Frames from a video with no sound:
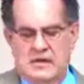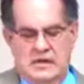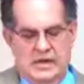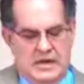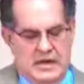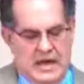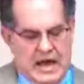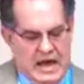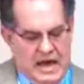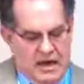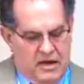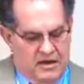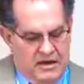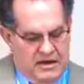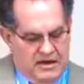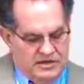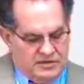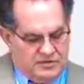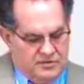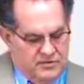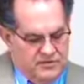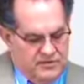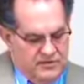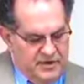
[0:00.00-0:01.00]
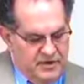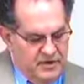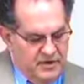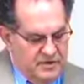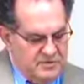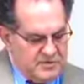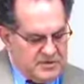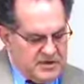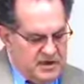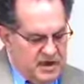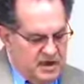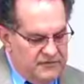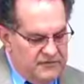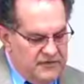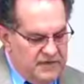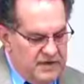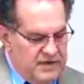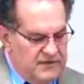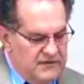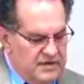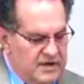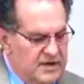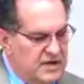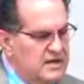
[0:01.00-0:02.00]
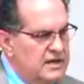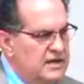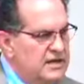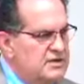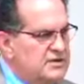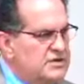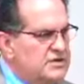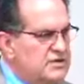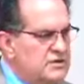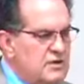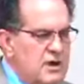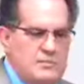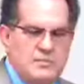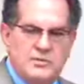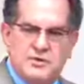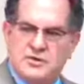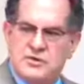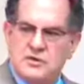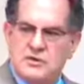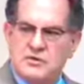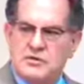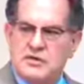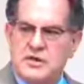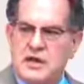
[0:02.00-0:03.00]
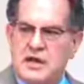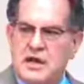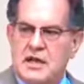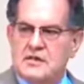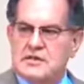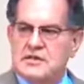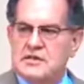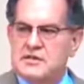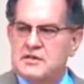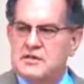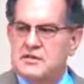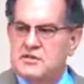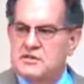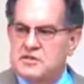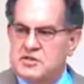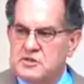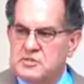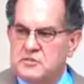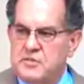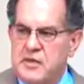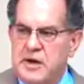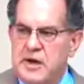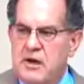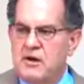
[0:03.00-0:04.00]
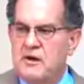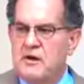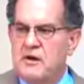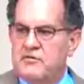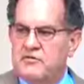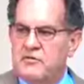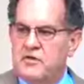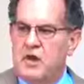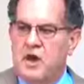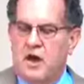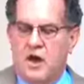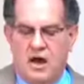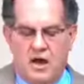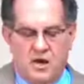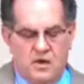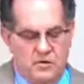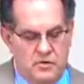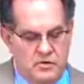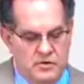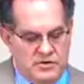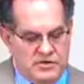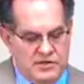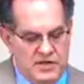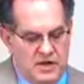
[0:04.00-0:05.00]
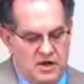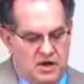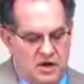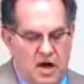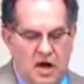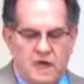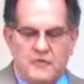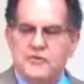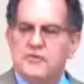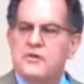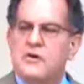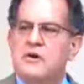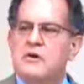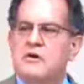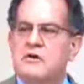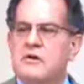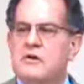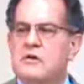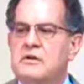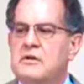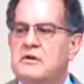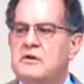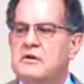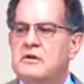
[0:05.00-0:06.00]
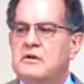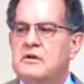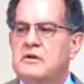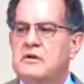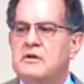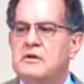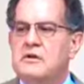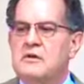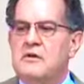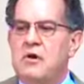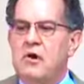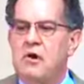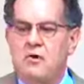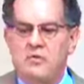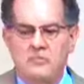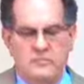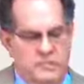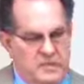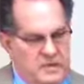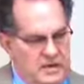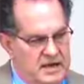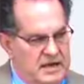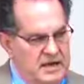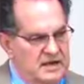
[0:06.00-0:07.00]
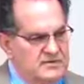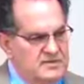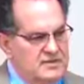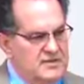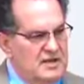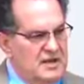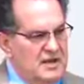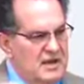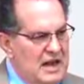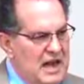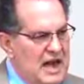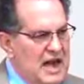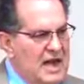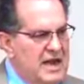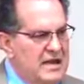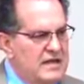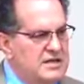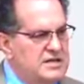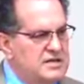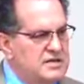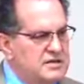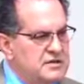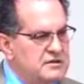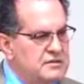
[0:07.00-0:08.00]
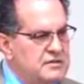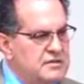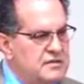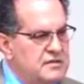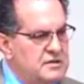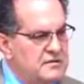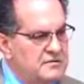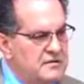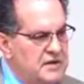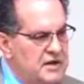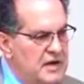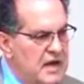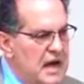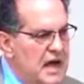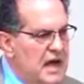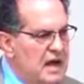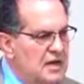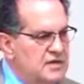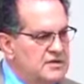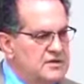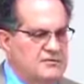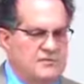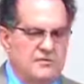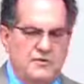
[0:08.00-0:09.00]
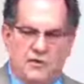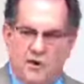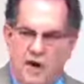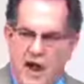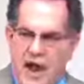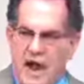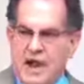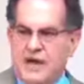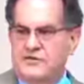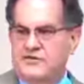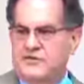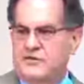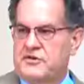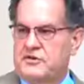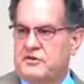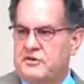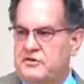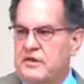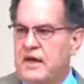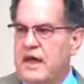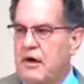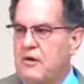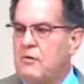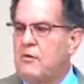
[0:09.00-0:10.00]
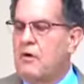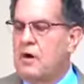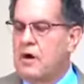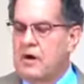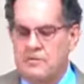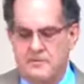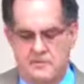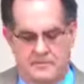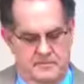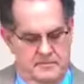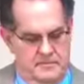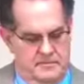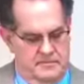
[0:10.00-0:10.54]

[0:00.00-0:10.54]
in how he's revealed himself even in these scriptures unless the Spirit of God, who is the author, gives the light of the knowledge of Christ that one.